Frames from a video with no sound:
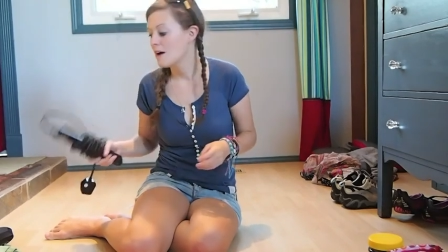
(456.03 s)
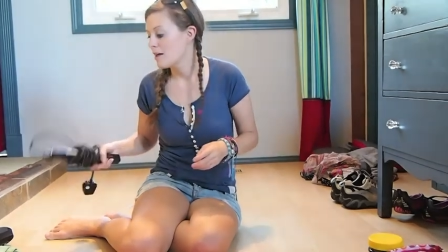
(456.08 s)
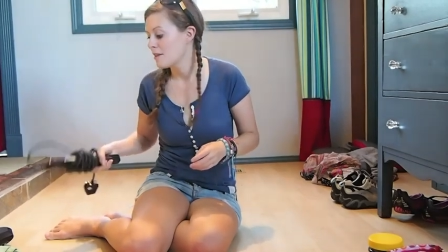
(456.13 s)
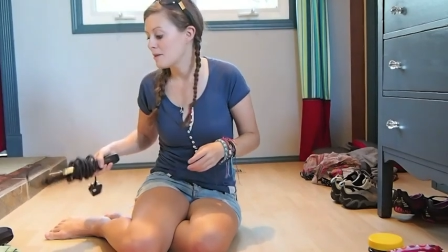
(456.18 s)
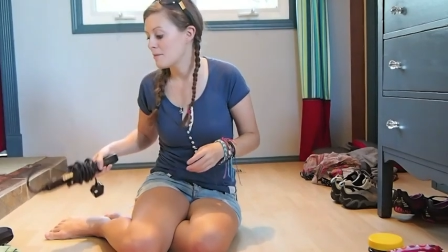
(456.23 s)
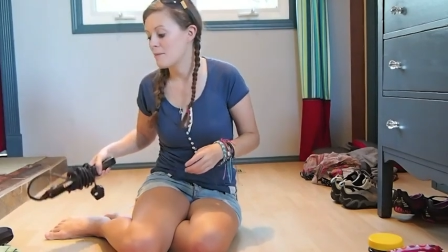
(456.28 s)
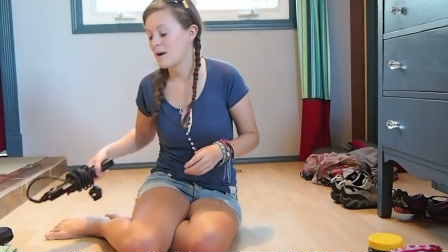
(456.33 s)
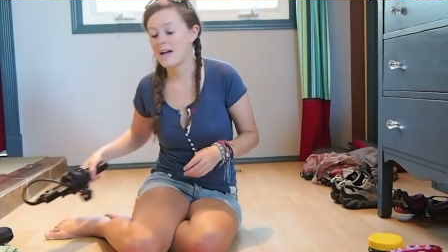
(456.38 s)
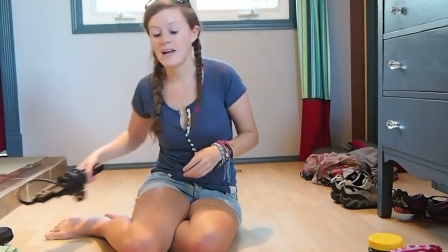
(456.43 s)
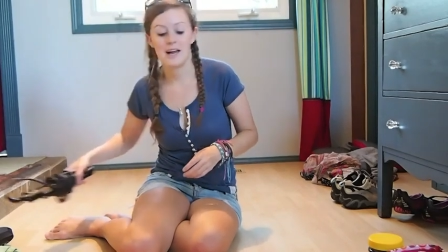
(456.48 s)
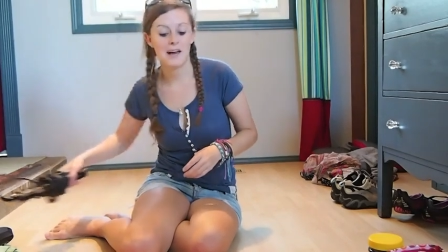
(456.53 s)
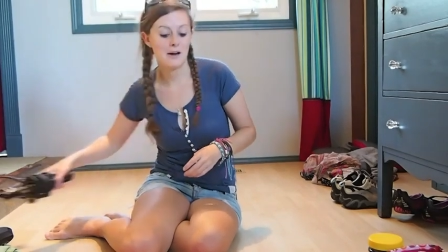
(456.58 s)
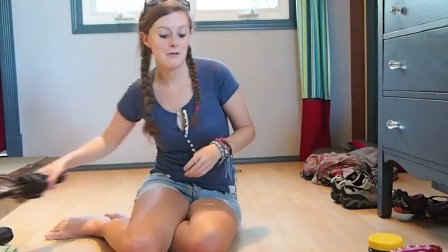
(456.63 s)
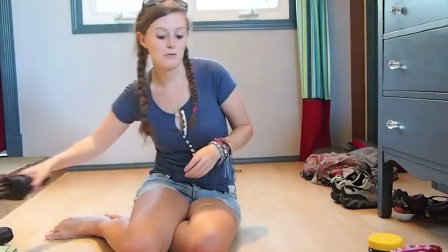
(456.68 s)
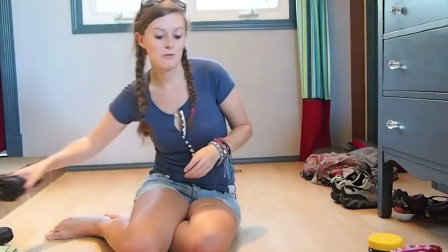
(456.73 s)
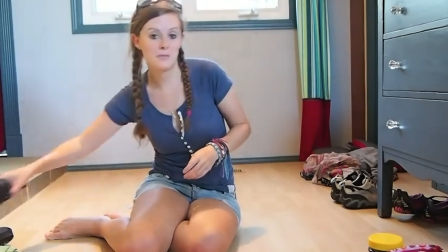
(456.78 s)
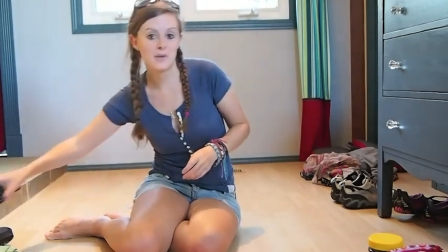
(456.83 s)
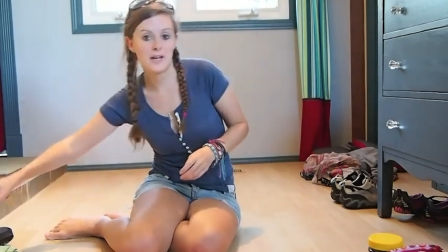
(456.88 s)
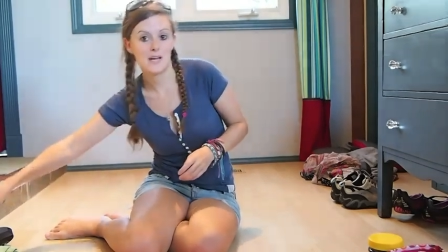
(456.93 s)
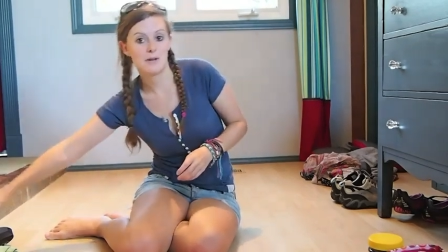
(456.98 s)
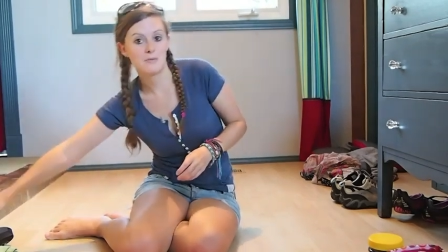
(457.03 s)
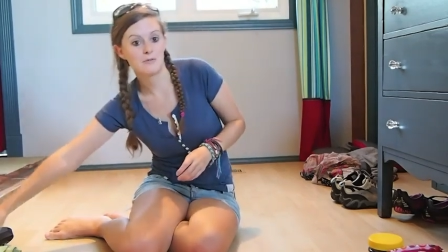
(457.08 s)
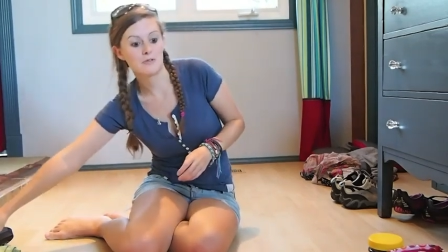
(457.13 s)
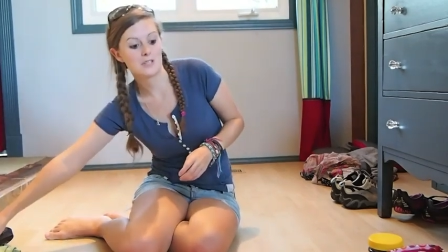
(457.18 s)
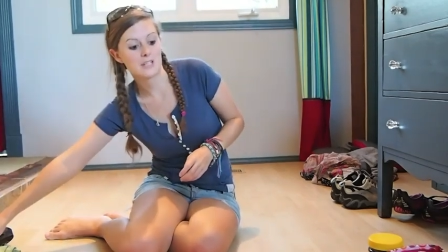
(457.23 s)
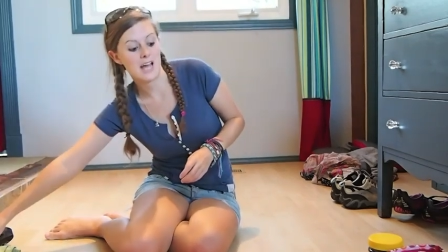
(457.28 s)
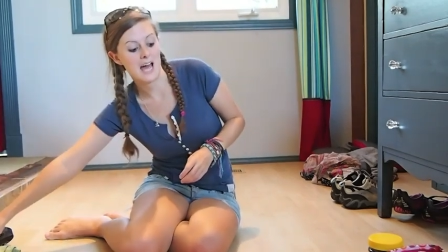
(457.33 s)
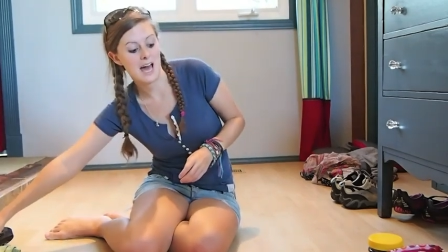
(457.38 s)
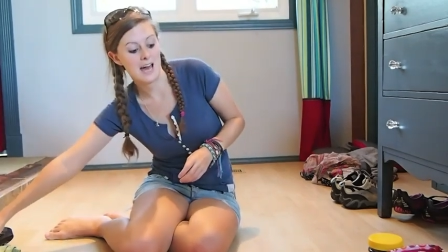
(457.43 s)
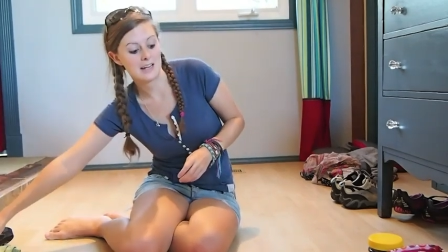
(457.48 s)
that my hair will be able
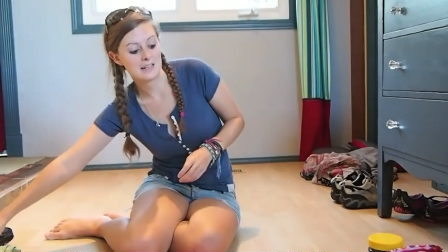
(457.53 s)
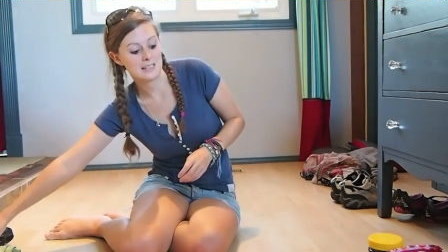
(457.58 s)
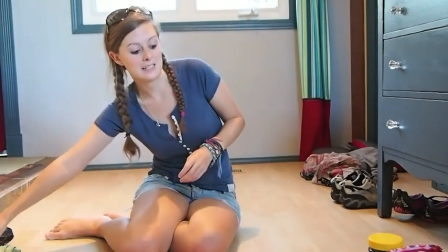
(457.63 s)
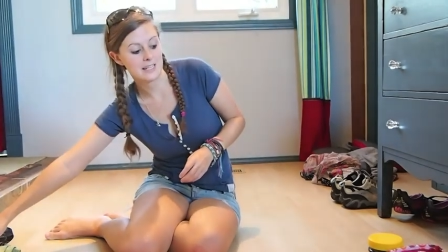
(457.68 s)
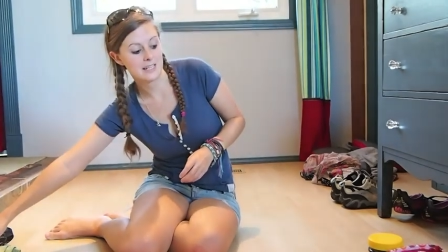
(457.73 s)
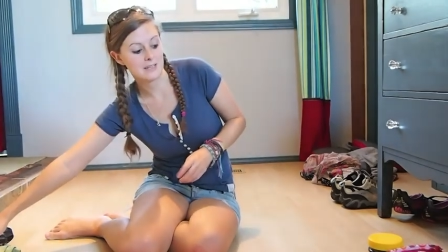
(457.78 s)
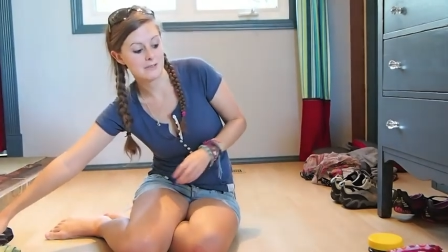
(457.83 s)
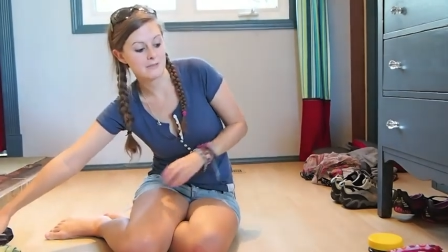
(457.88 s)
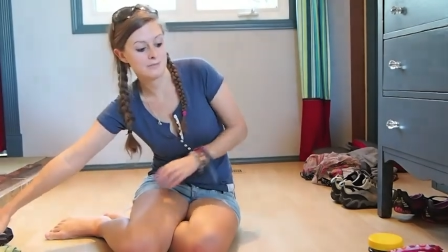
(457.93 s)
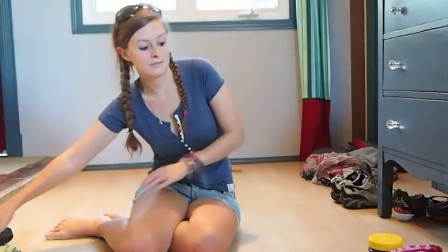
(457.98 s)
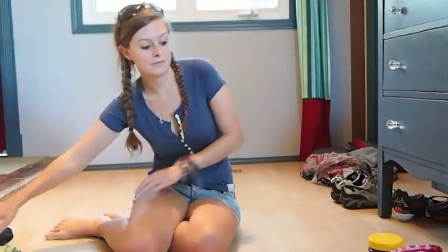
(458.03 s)
to handle it.